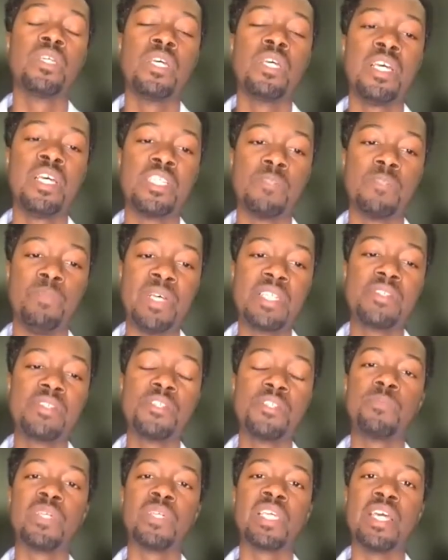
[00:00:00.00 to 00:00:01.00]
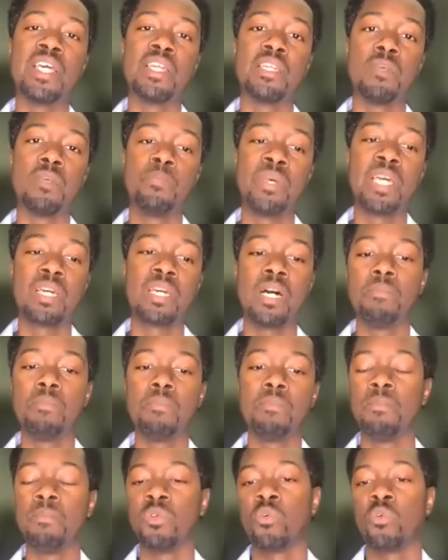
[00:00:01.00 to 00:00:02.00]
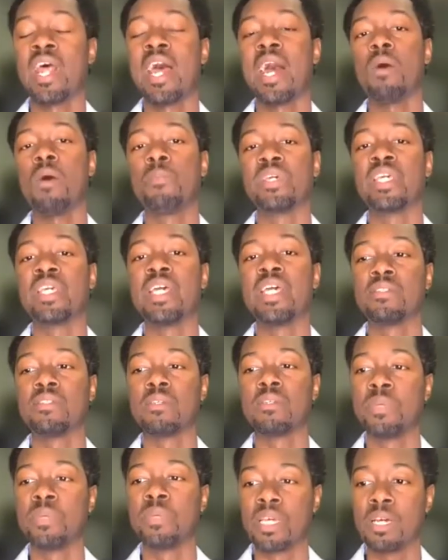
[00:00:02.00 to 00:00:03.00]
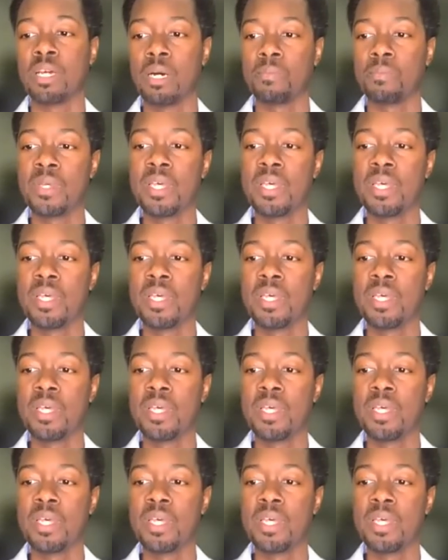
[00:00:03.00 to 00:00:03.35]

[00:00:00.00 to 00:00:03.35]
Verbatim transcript: his business began to pick up, morale began to pick up,